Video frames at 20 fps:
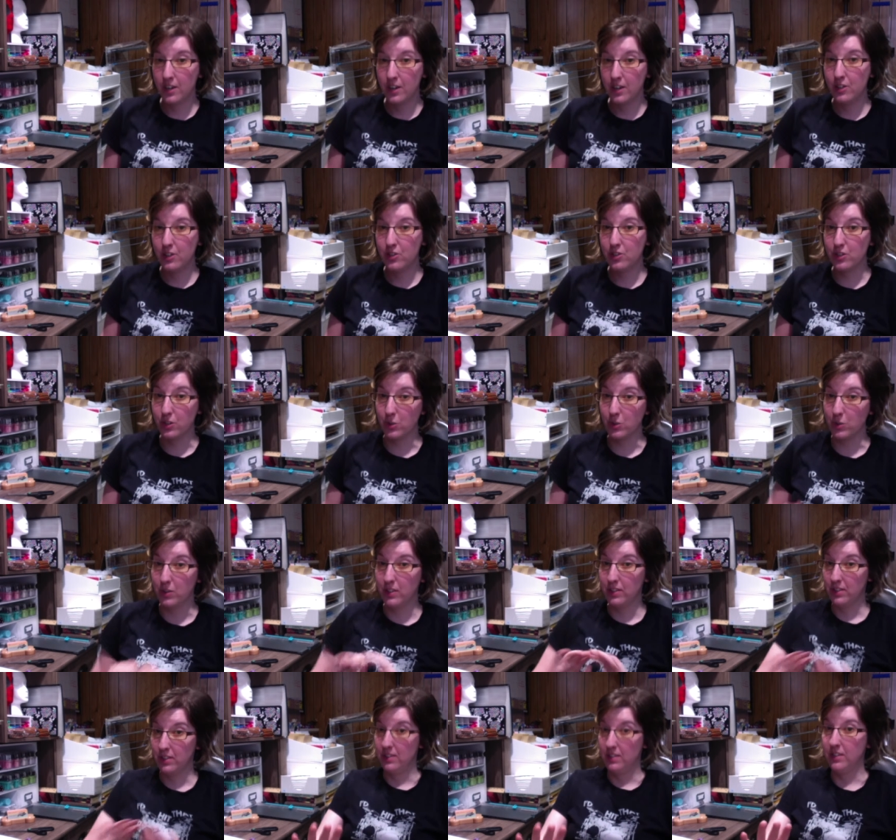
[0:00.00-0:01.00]
So
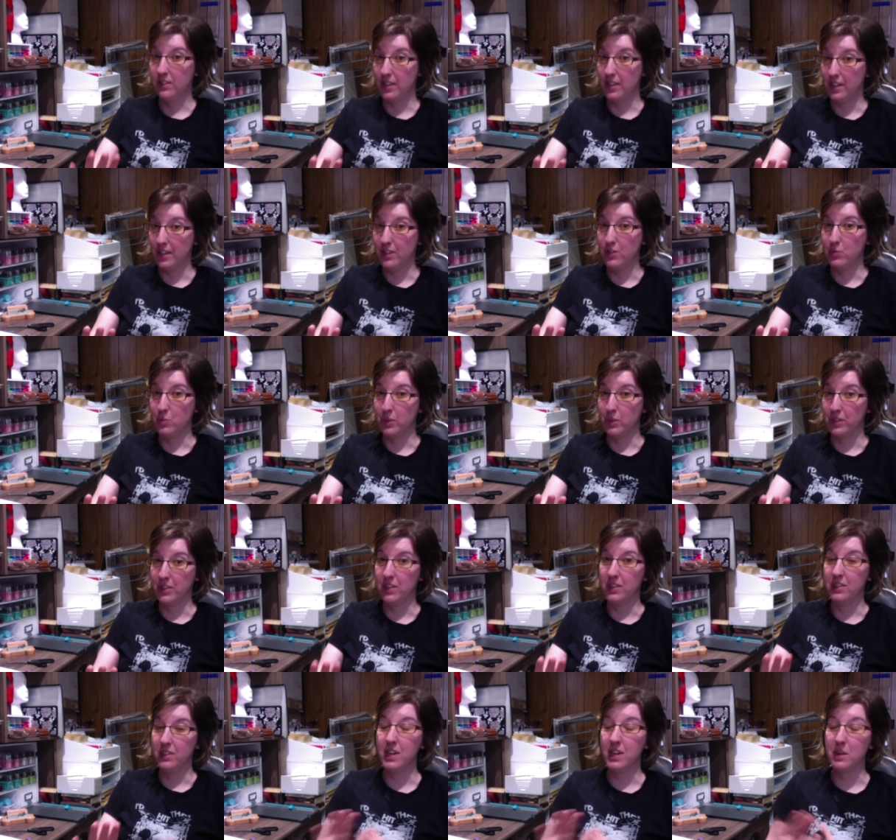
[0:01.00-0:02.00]
that is one
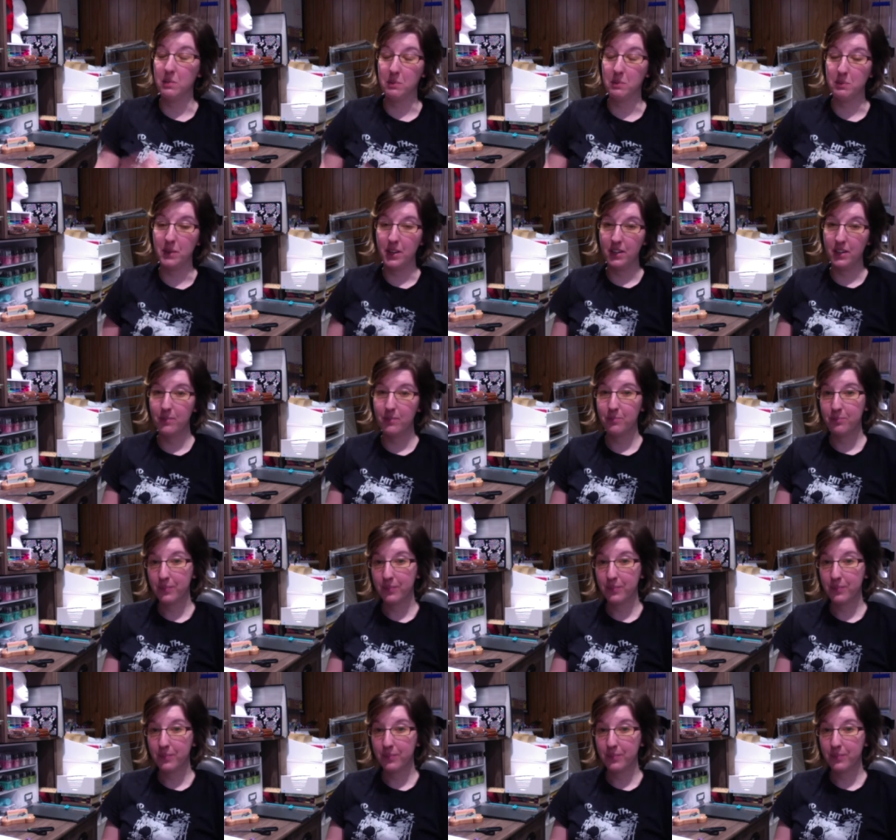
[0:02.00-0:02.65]
thing to keep in mind.